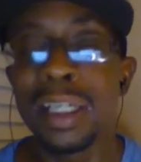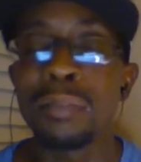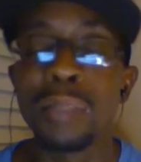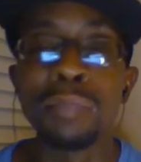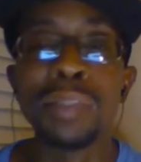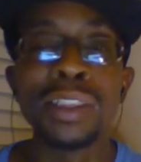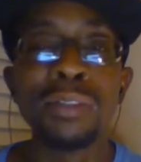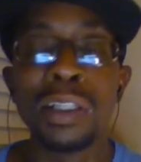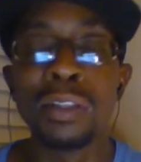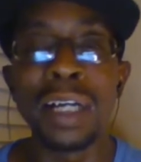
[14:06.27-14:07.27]
Nah, but
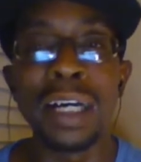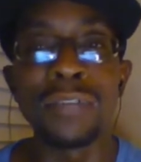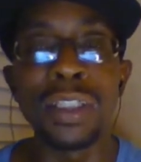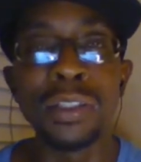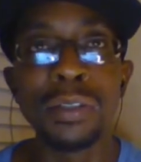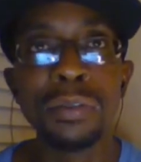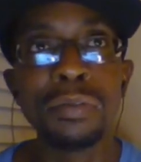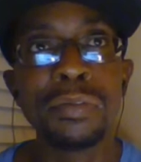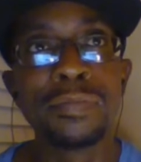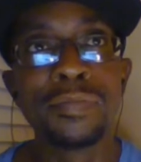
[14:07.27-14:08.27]
you know, after
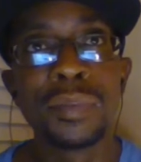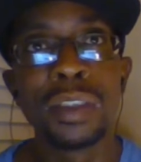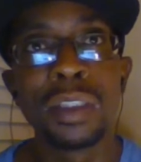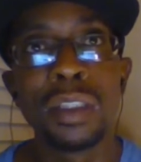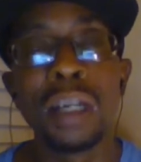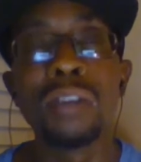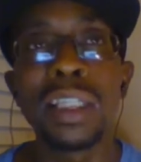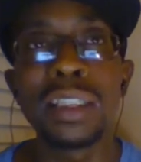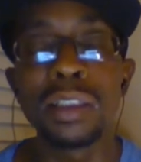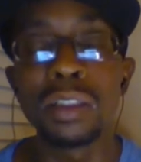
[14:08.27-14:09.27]
you
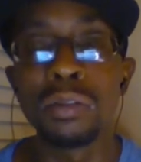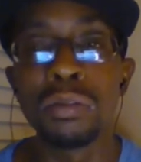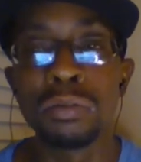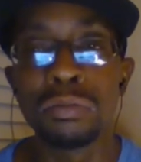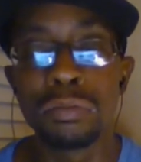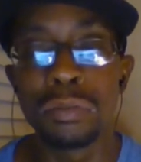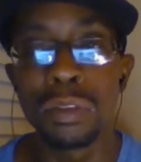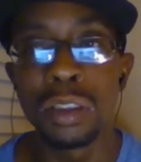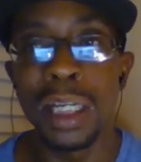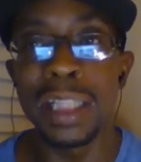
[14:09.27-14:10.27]
okay, so
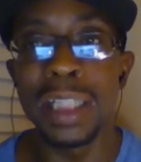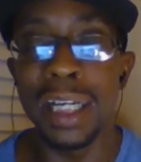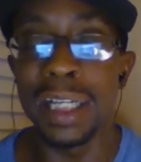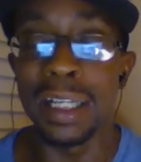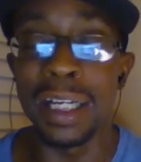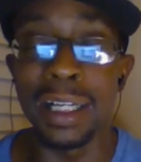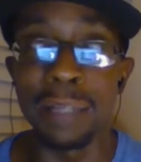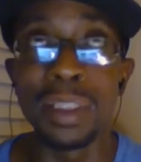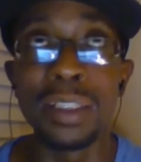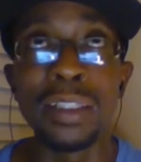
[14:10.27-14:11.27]

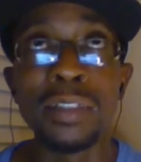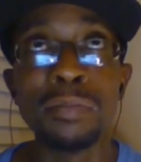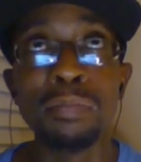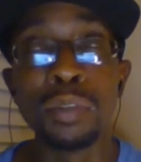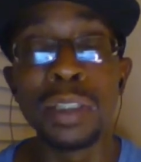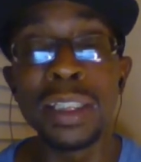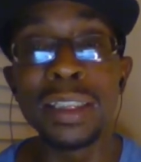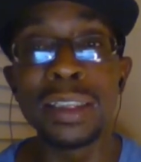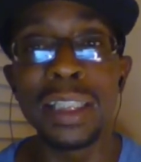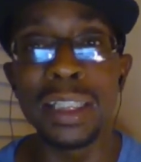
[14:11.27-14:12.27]
I believe
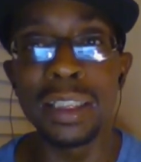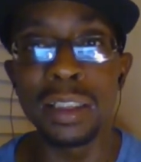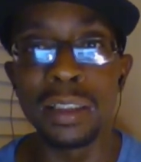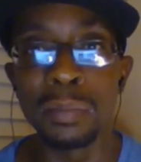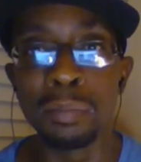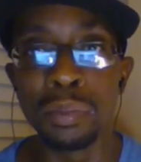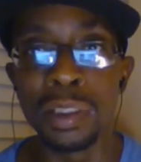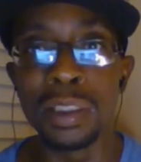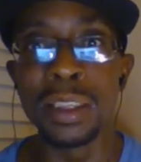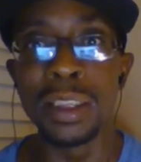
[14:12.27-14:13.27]
Brees get the
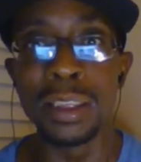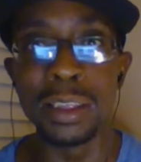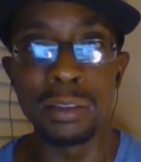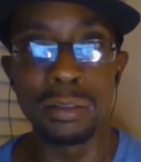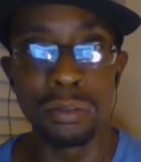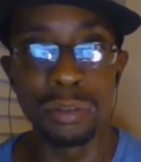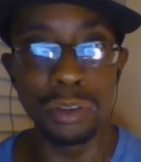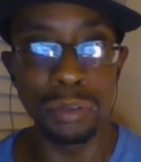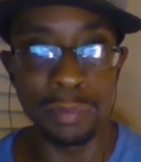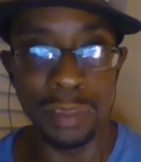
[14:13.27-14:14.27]
Brun
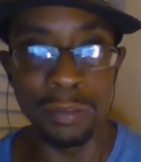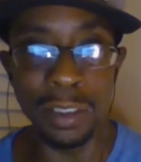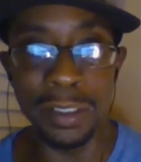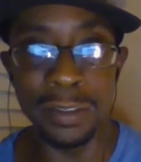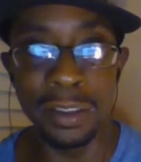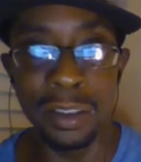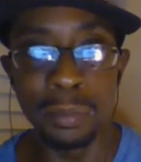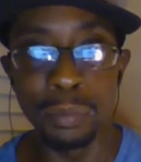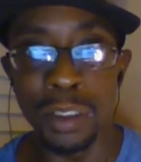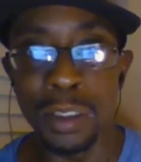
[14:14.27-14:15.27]
treatment, right?
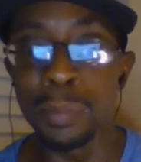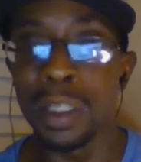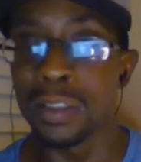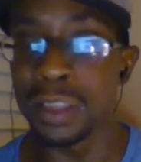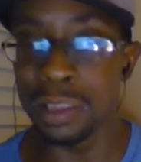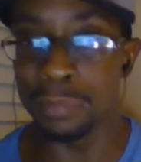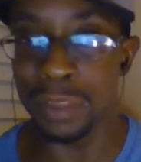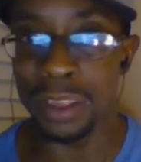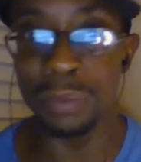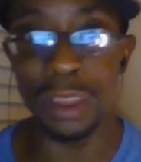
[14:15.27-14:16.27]
Brun brought a
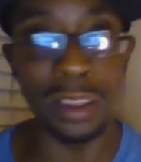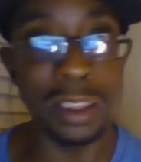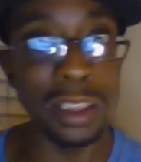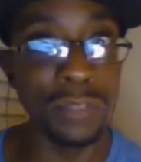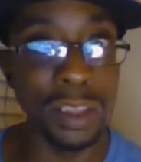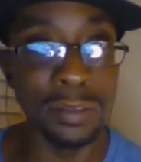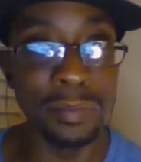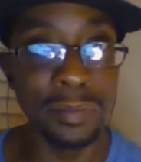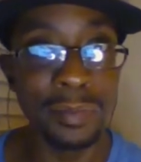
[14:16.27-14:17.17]
championship to Cleveland.